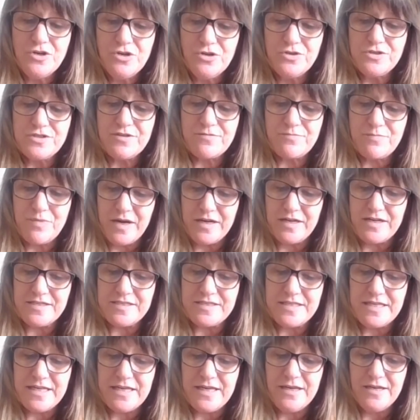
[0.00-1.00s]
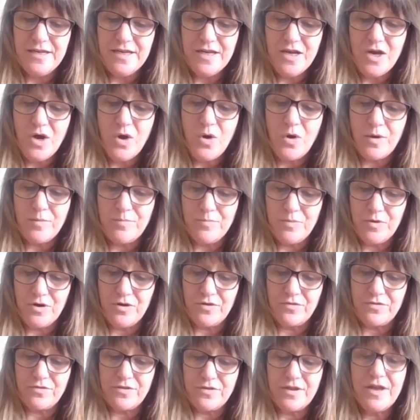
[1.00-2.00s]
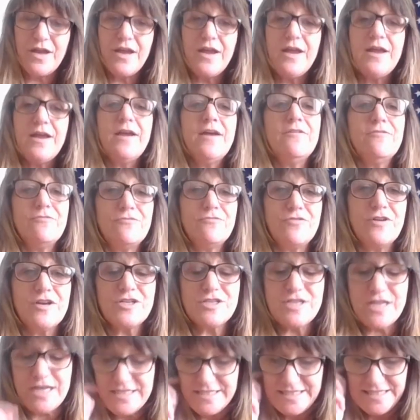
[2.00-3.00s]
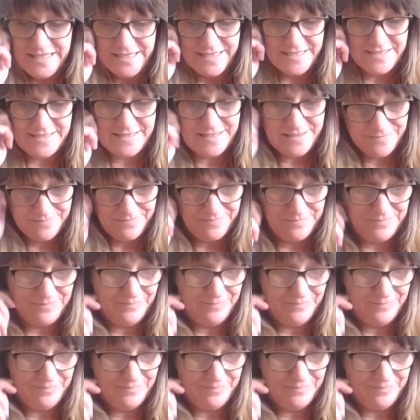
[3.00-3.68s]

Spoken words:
news of pregnancy or birth, fresh ideas.